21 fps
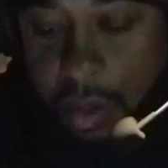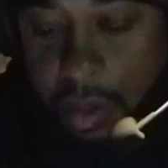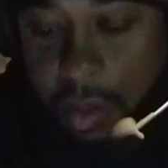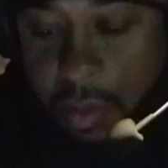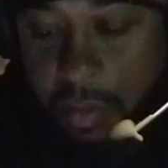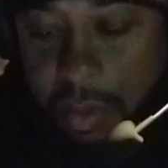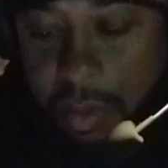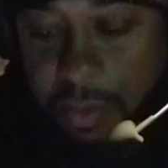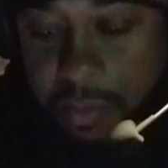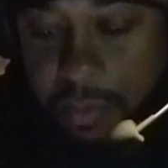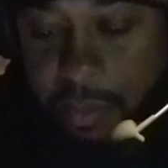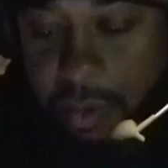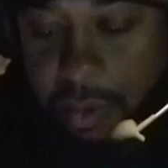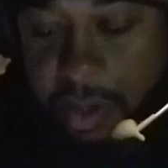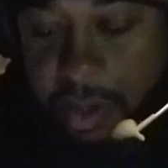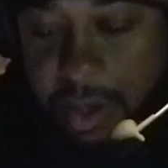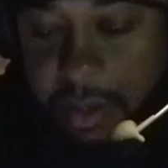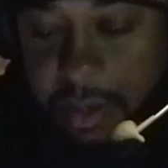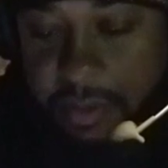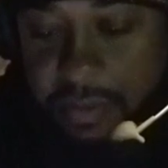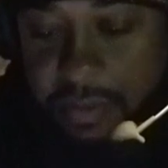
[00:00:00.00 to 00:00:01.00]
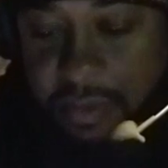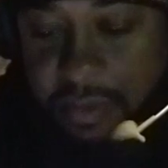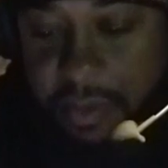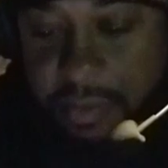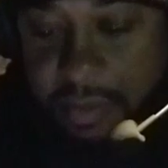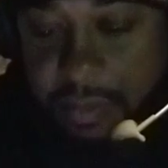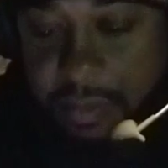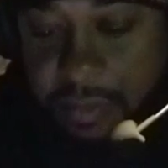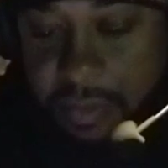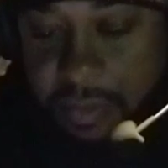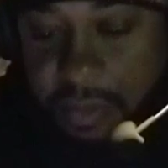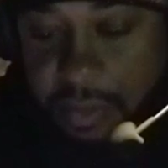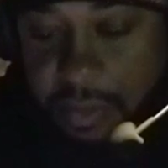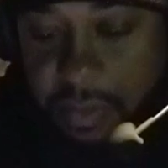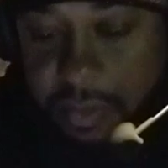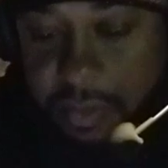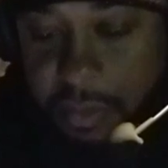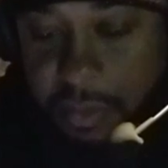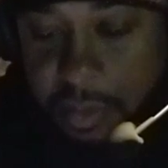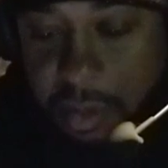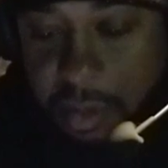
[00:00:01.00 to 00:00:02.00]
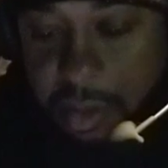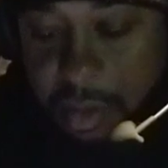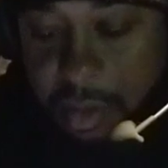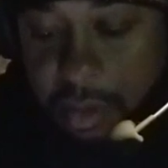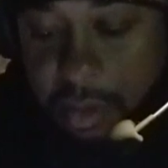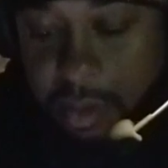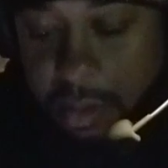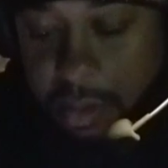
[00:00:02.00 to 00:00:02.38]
want to bring out something real quick